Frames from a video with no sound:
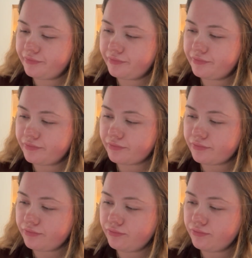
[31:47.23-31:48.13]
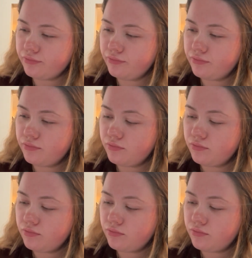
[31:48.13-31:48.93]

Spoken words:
Nobody speaks.